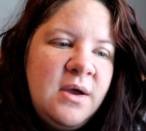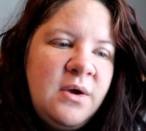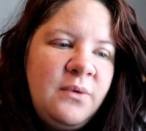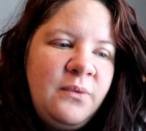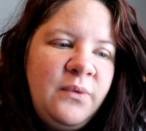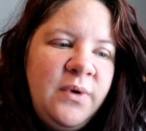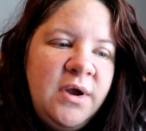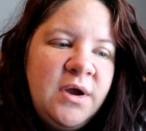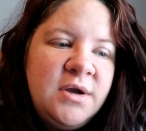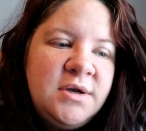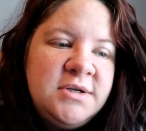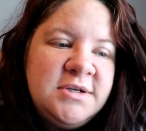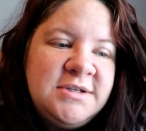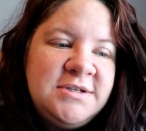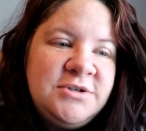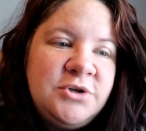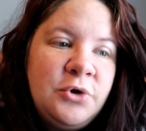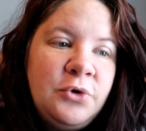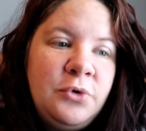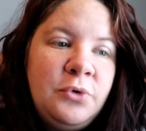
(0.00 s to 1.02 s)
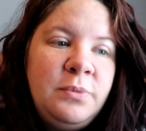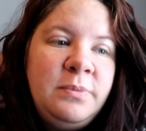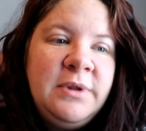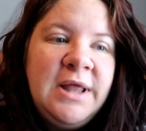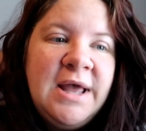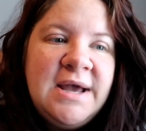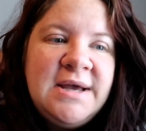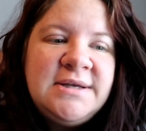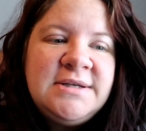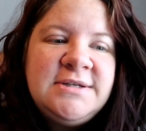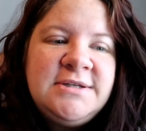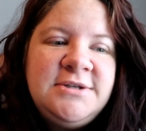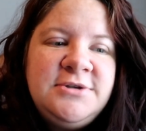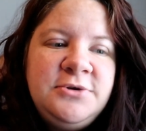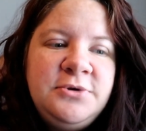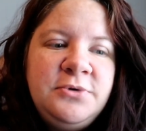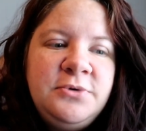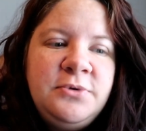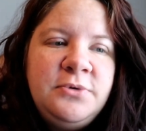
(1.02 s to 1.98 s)
we are just so blessed
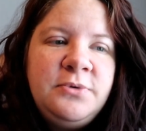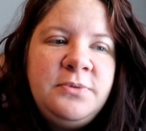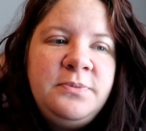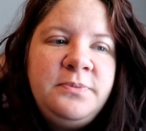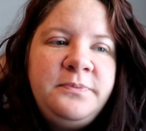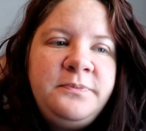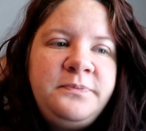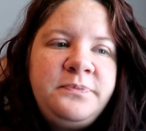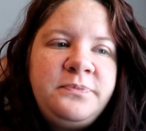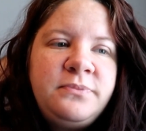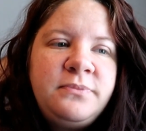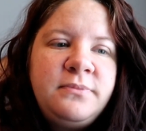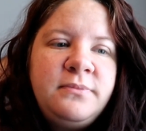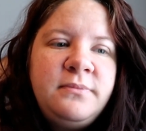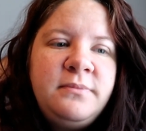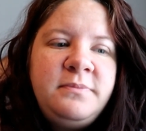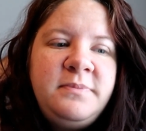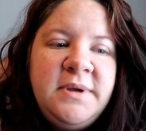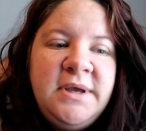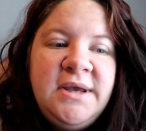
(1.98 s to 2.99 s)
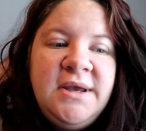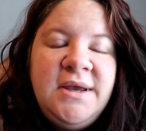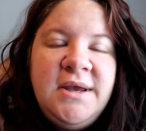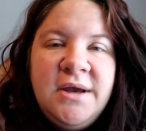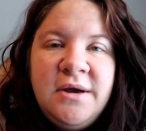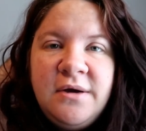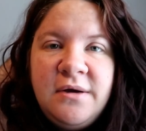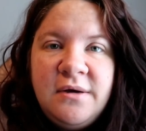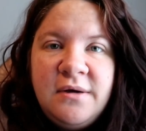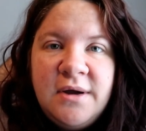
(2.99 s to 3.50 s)
to be here